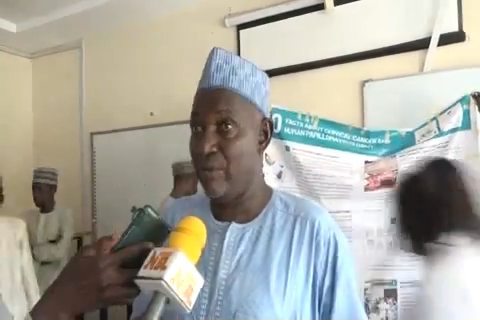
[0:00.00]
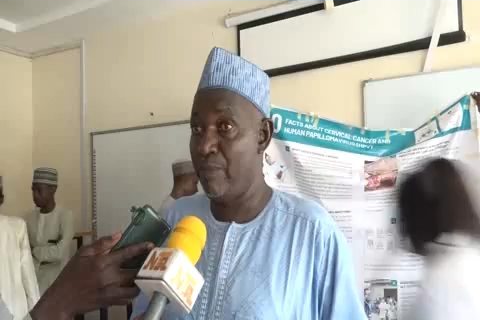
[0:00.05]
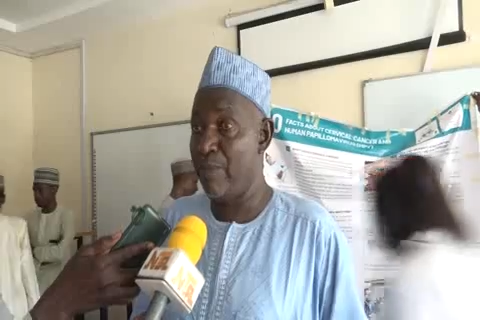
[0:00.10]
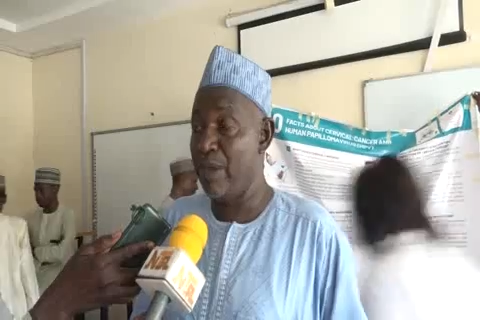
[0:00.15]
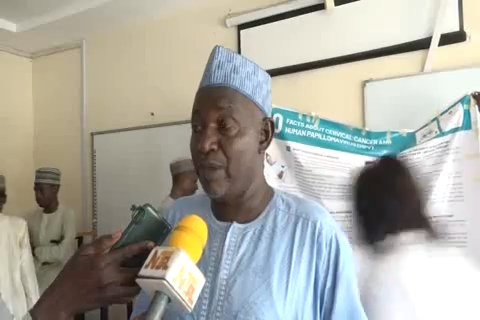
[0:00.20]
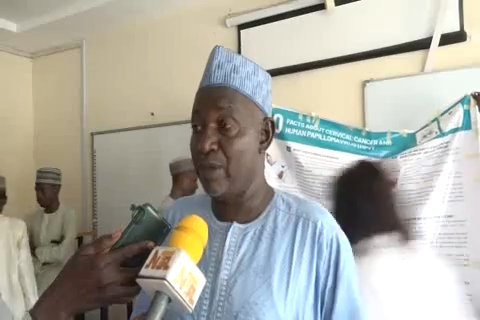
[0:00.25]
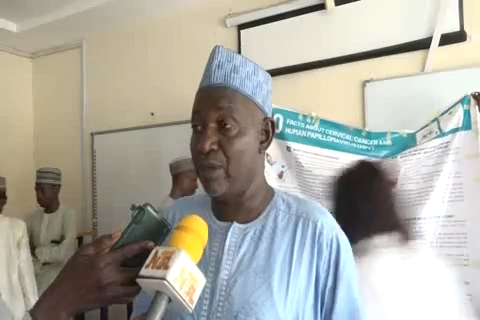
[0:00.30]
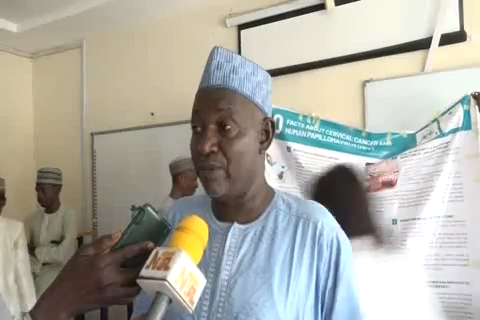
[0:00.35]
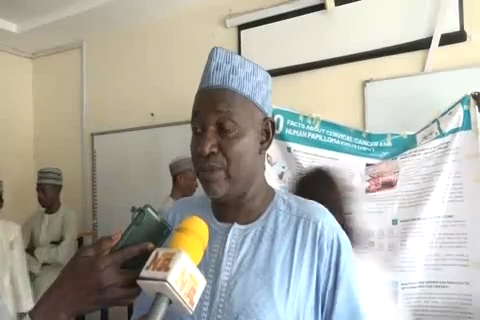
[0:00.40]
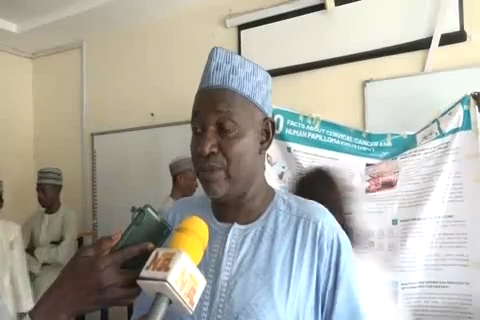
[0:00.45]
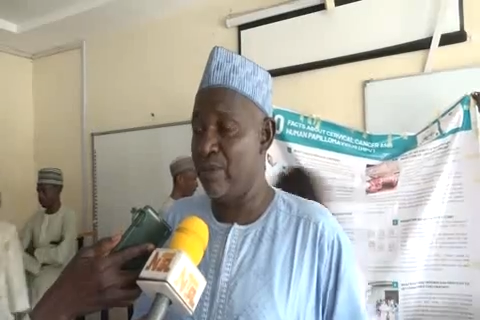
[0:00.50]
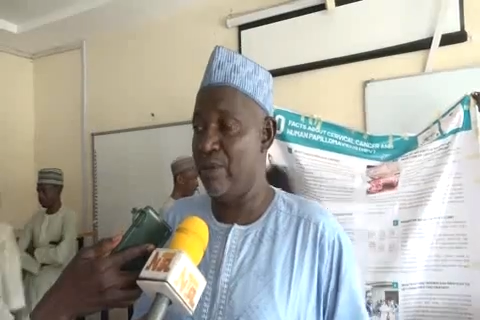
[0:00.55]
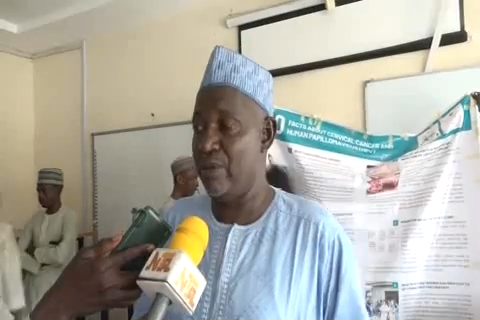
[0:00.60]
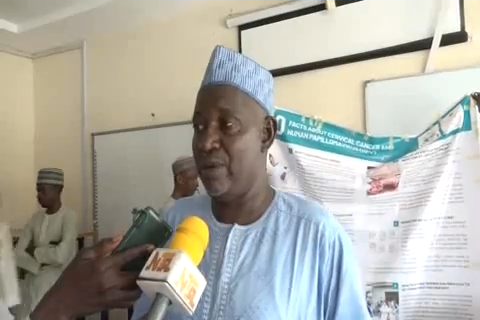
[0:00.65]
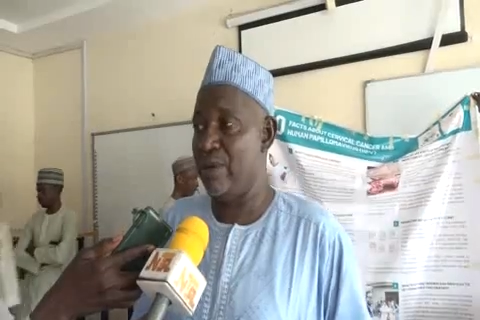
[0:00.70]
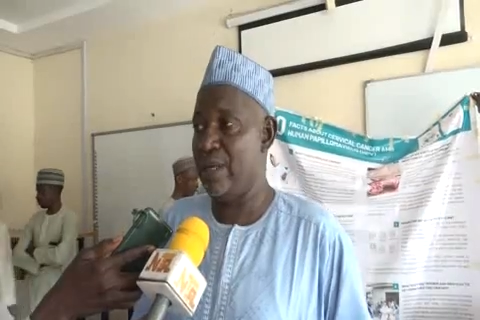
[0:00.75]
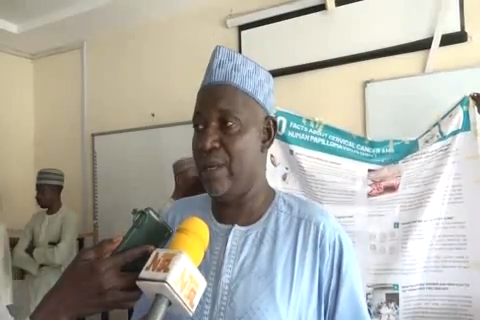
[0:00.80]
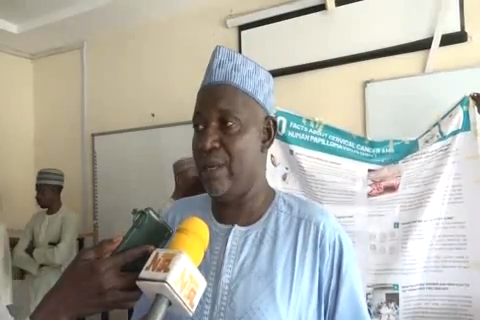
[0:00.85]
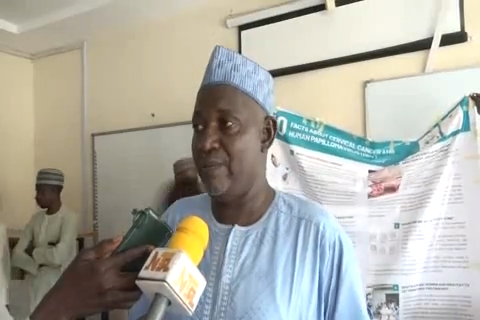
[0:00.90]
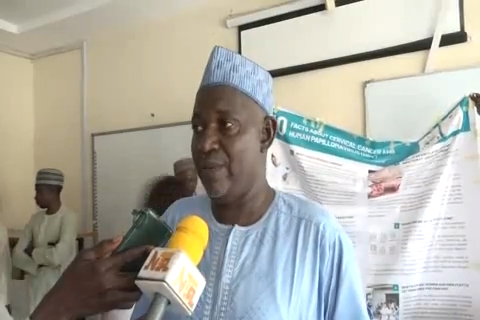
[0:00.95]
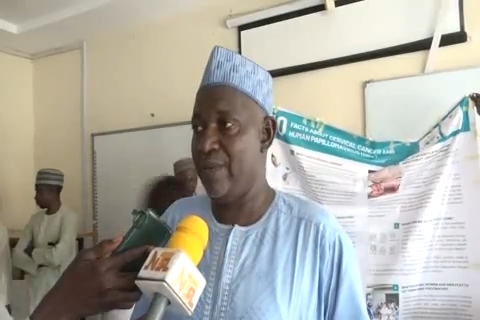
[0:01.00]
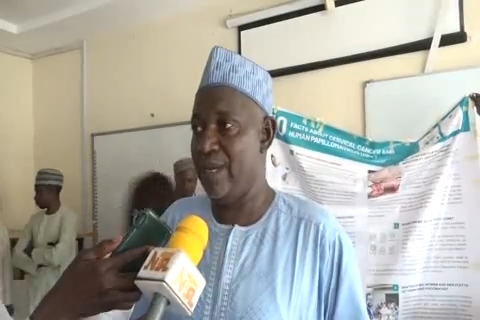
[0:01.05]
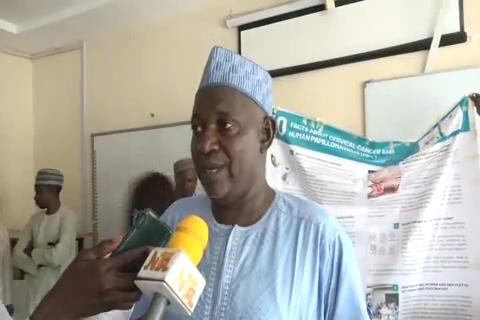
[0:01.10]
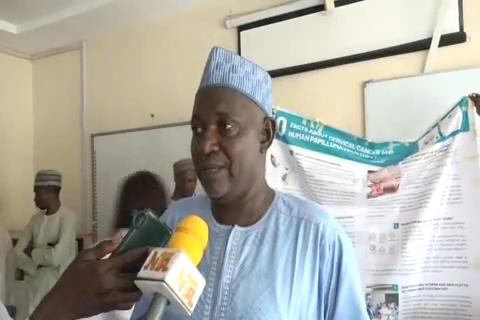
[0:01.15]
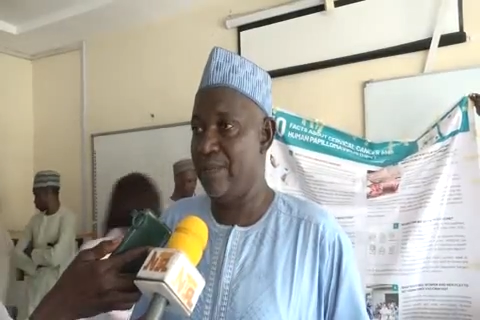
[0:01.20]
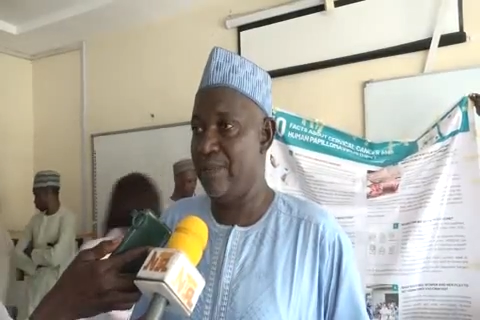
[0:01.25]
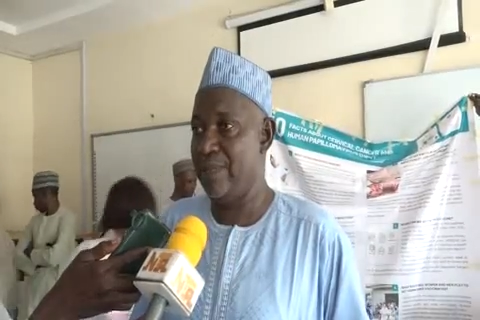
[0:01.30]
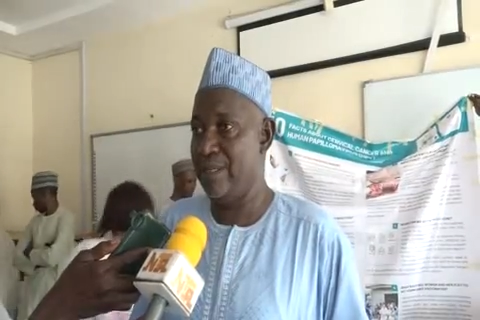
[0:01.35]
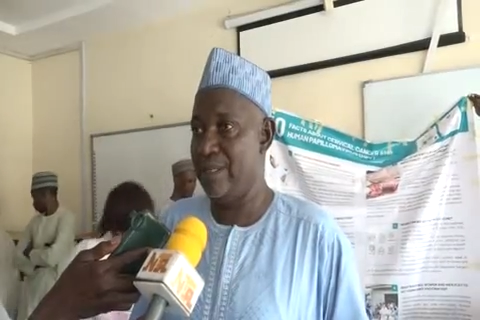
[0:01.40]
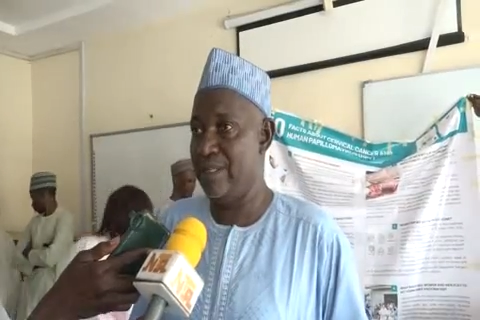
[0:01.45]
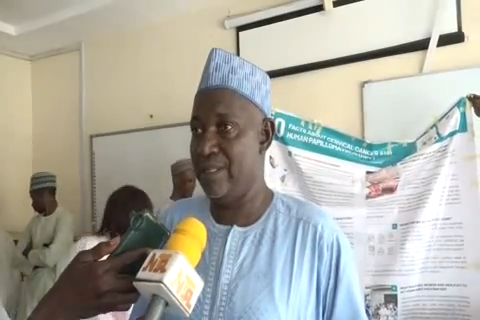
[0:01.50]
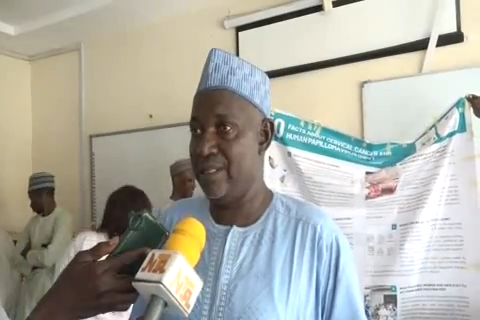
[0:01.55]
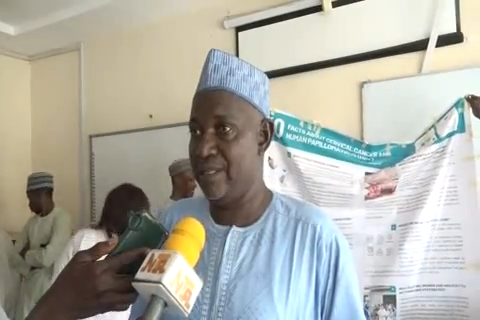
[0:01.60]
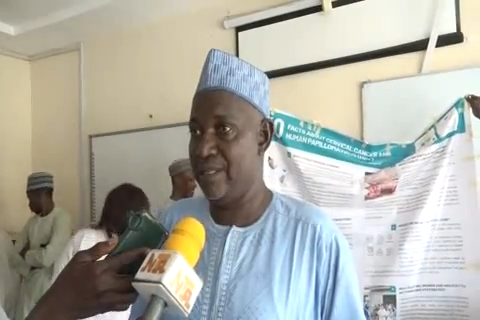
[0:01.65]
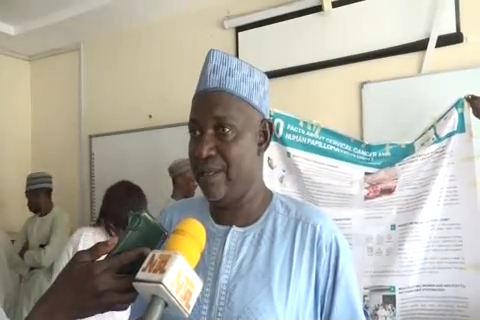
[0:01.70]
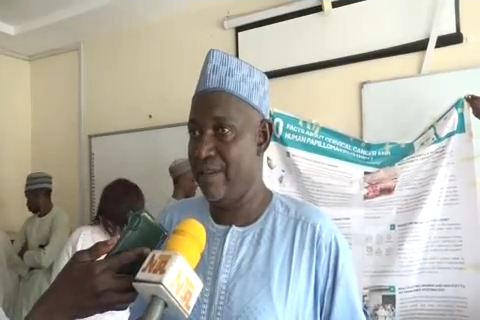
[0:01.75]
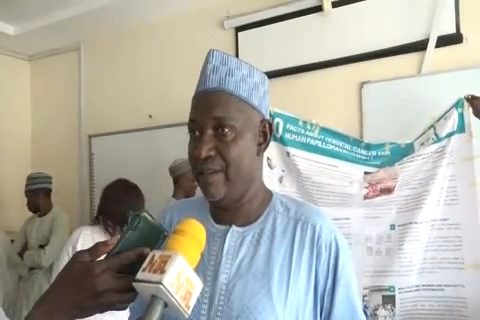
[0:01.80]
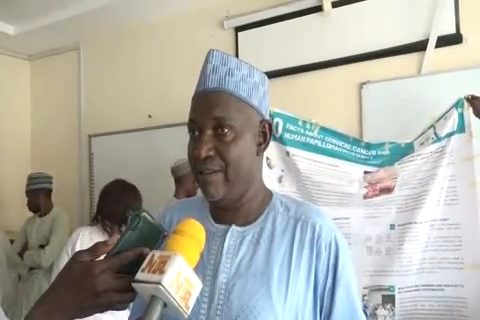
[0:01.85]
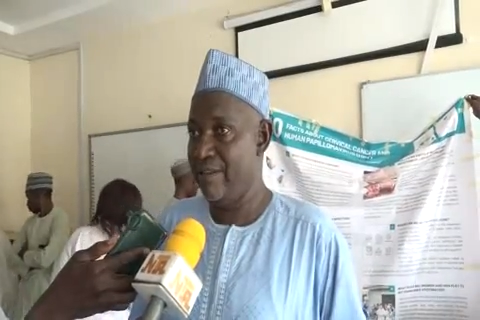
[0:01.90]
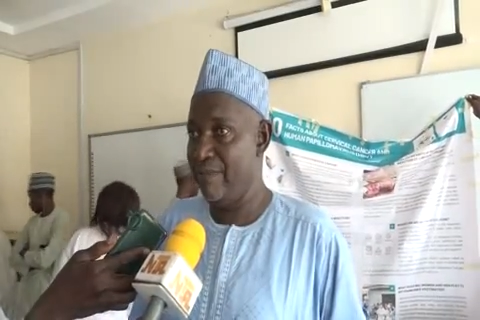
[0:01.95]
Part of the local government had been
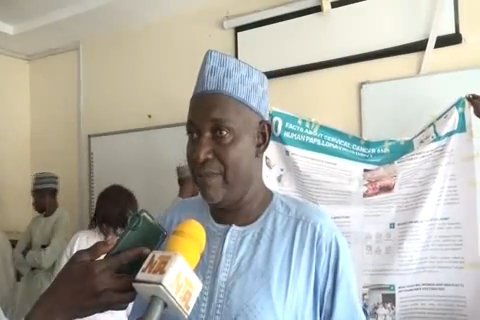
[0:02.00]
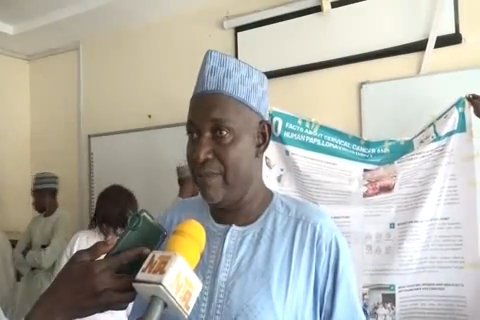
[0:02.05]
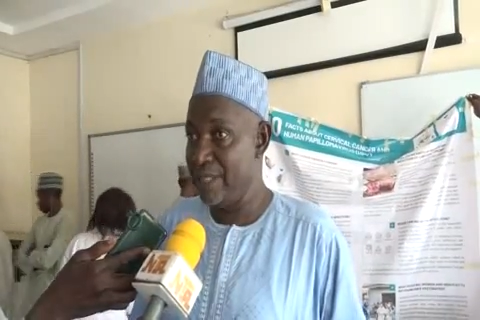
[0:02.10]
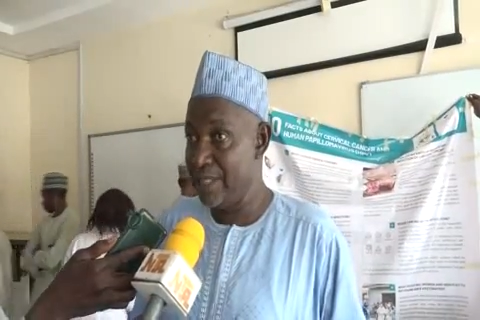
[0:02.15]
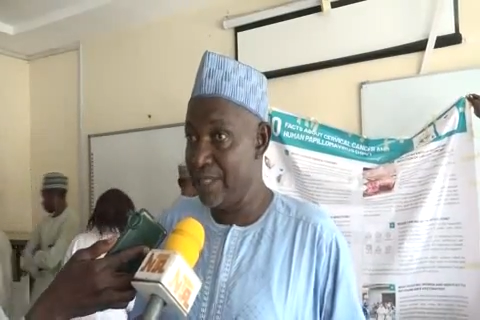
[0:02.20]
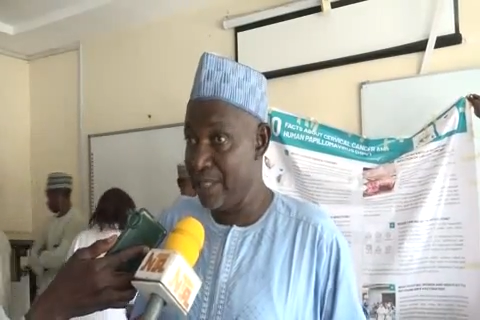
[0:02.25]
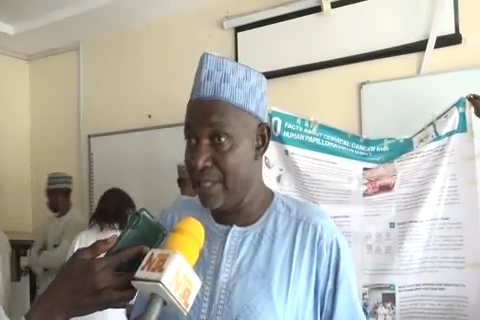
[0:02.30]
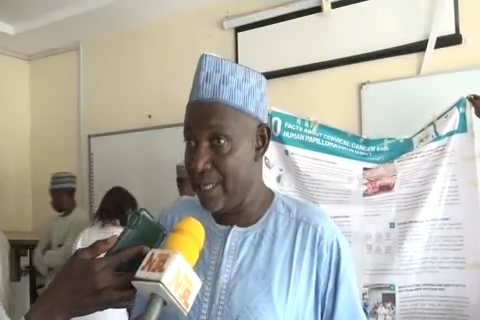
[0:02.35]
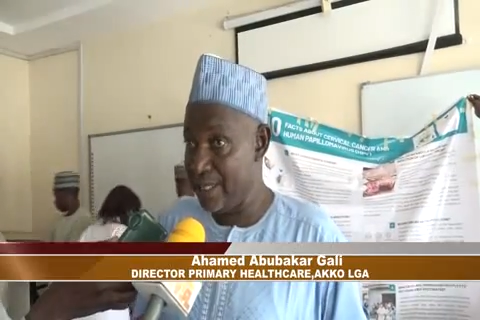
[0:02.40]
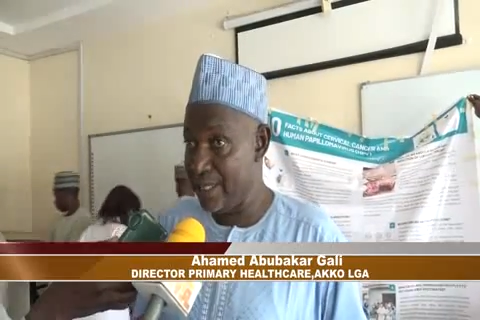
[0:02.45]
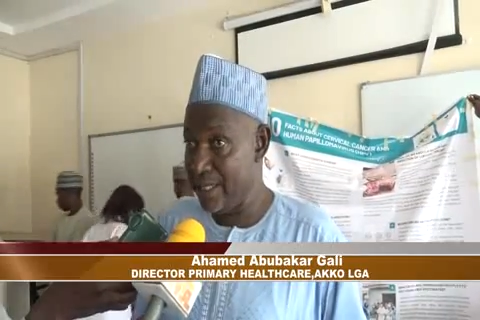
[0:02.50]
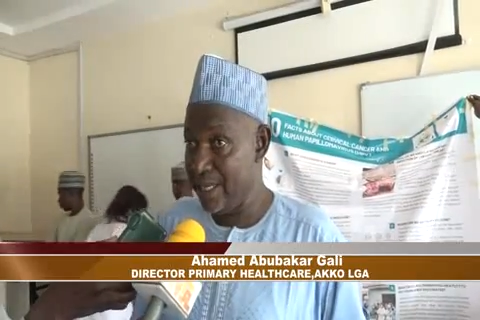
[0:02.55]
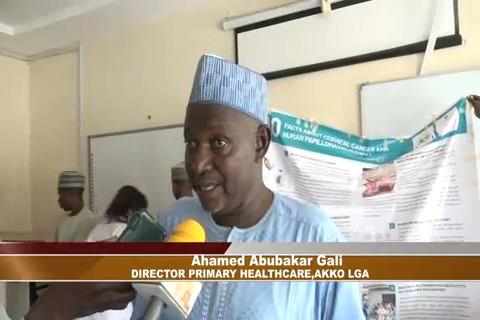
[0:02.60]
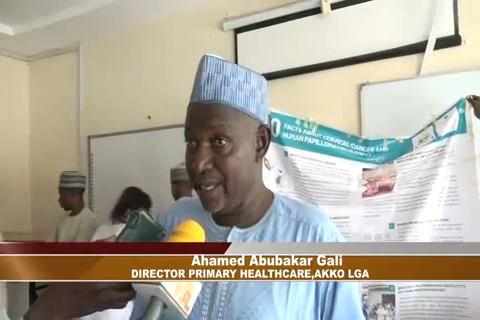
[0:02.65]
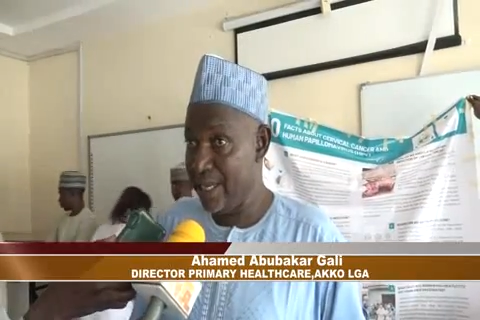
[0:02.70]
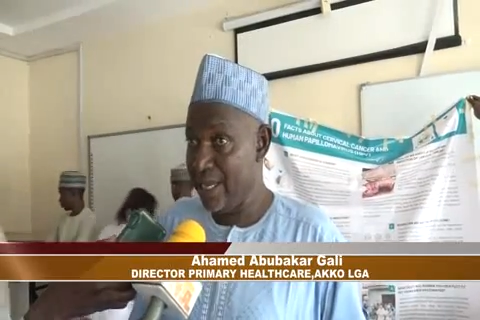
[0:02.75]
visited,